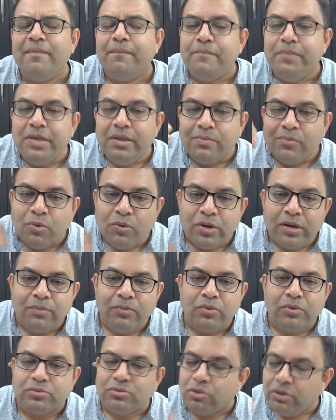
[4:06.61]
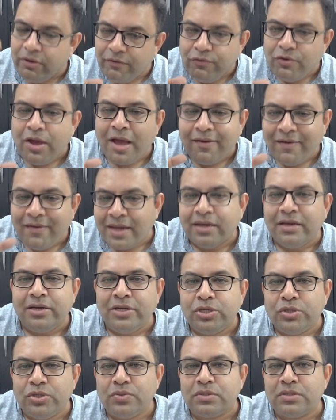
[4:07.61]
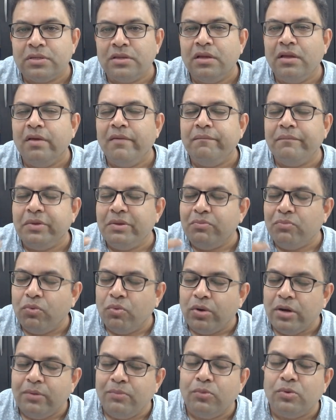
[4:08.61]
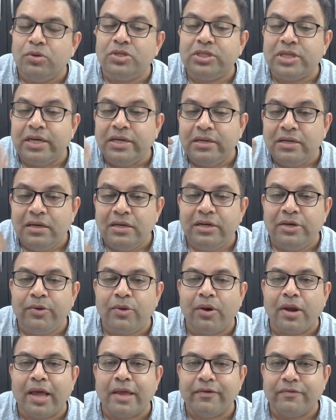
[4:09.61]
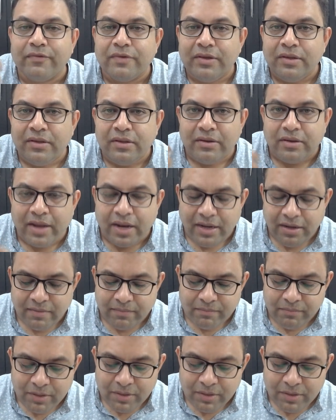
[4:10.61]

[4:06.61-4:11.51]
Be more and more, so if you have anger issues, be more and more gentle in your life, right?